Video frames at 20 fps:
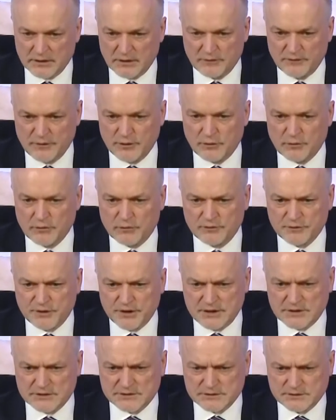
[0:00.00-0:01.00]
So in
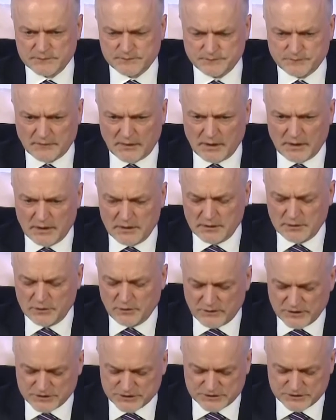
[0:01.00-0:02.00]
terms of our sales
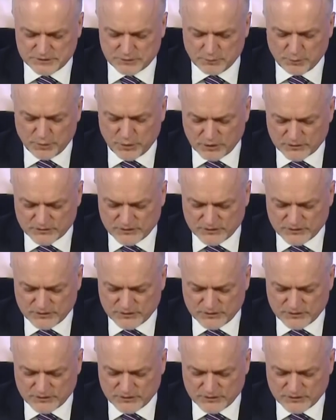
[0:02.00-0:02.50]
activities,